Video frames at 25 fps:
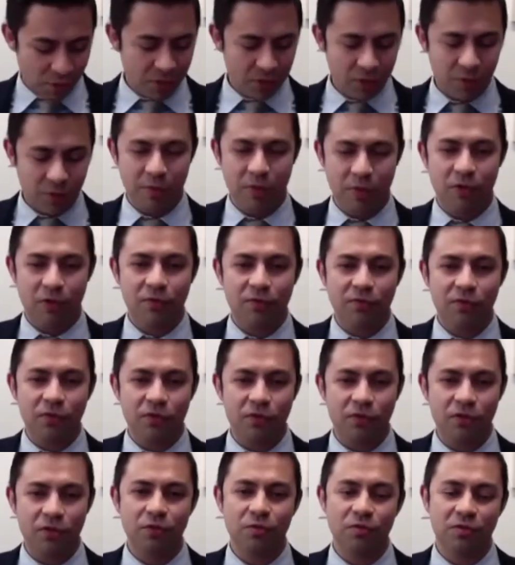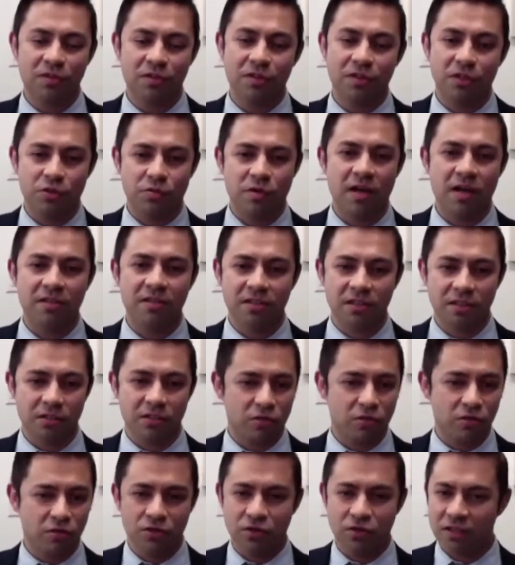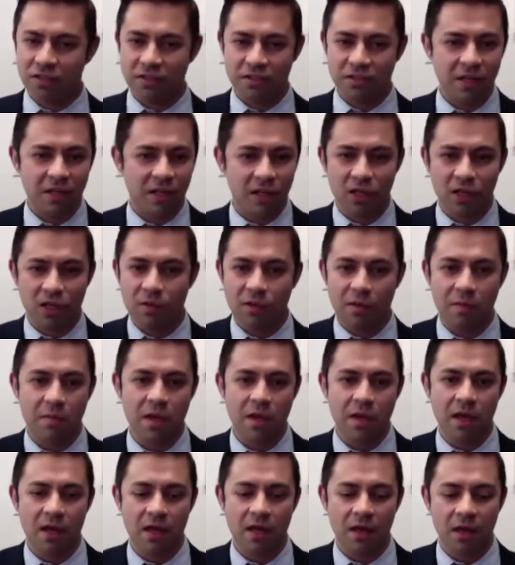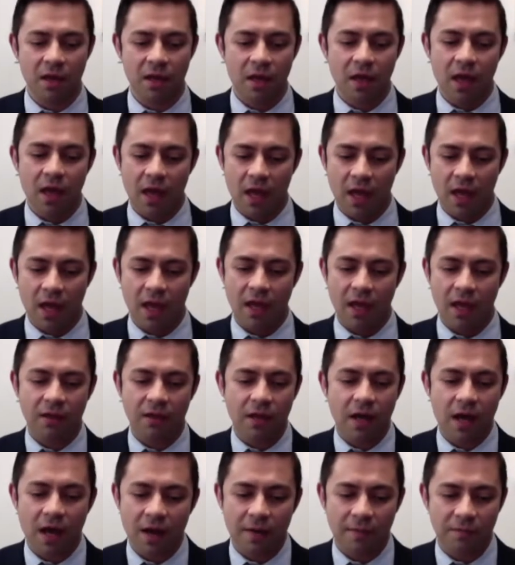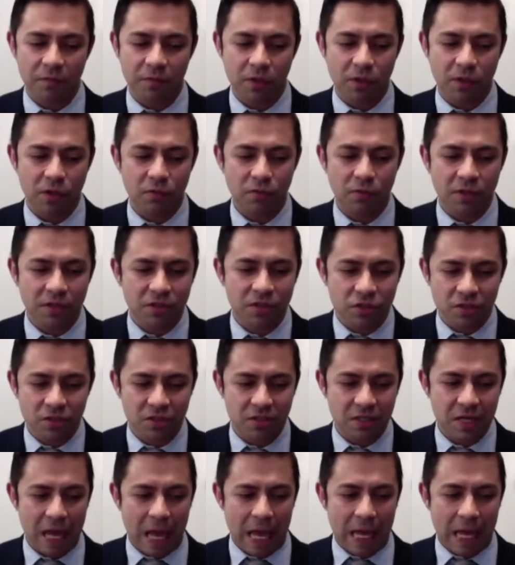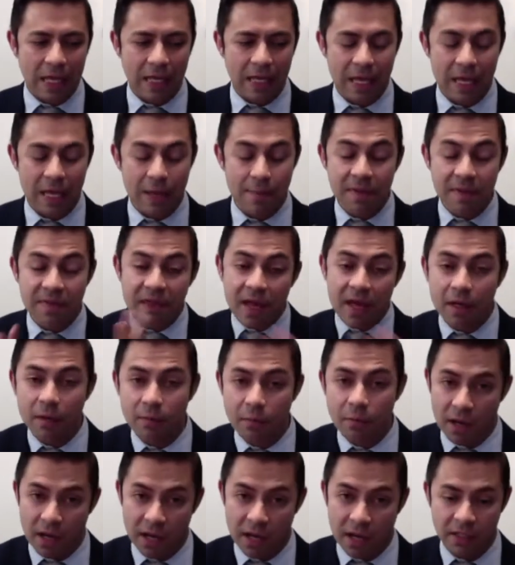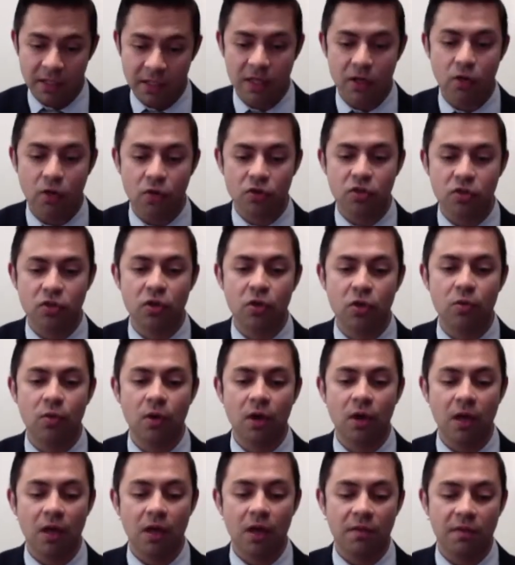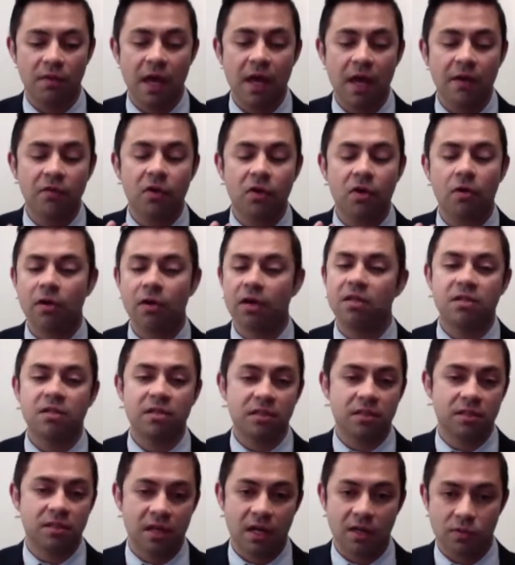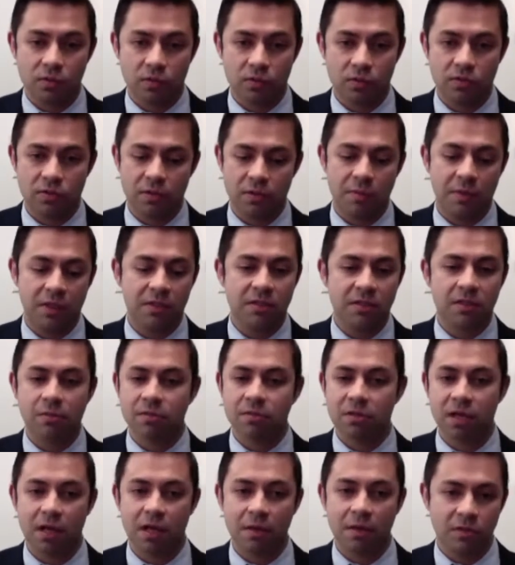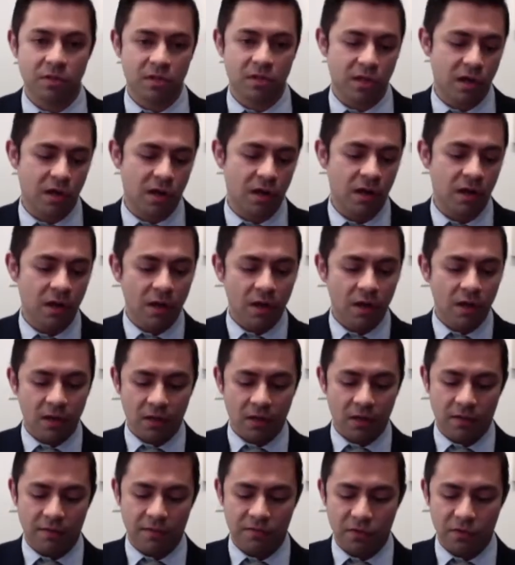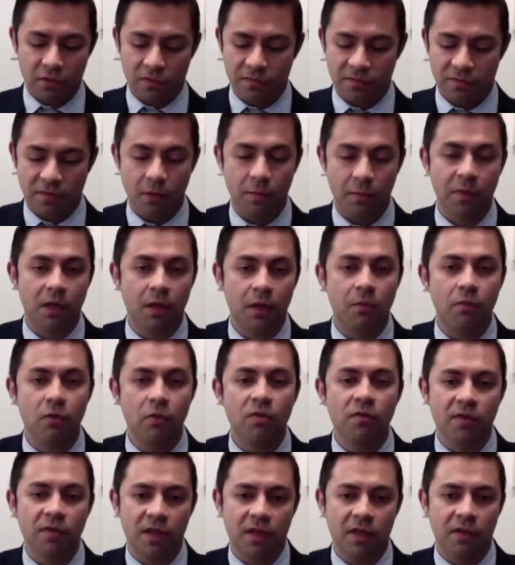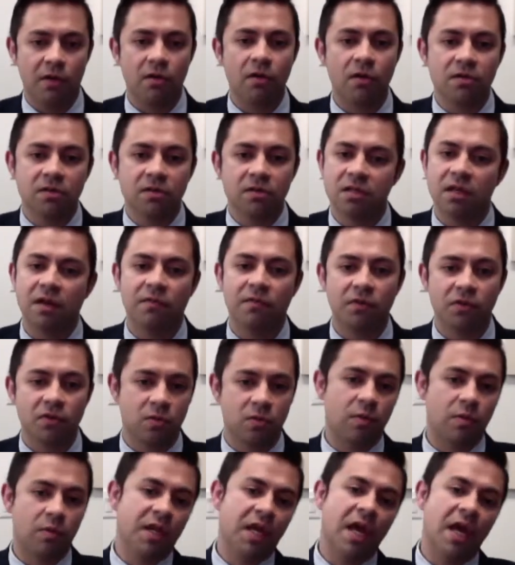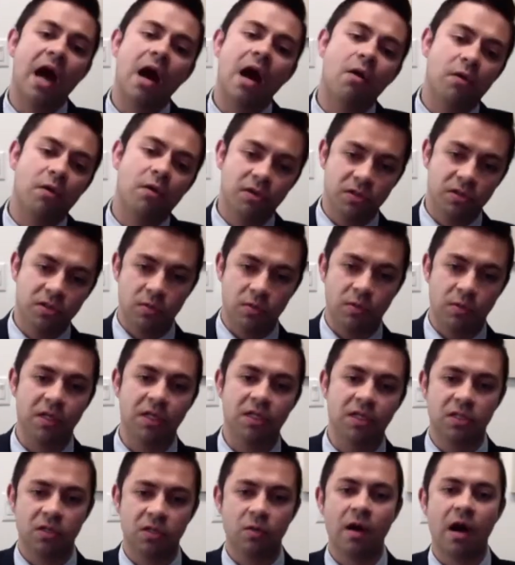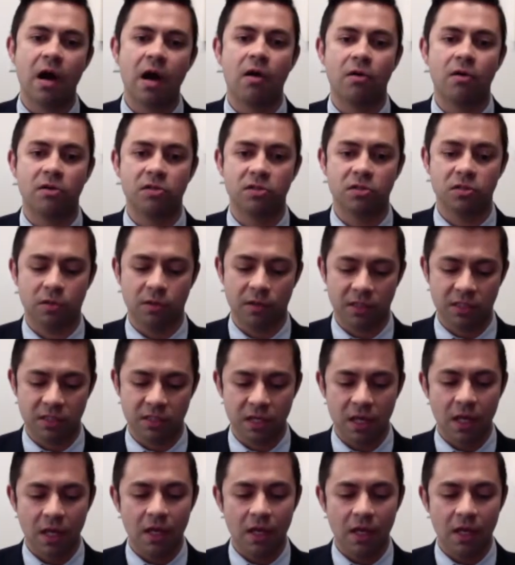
beautiful suits and the dresses, are just like you and me. And, it's just keeping that in mind. And also, they have crazy schedules. I mean, sometimes if they're filming a movie, they're on set for 20 hours, 22 hours. So it's,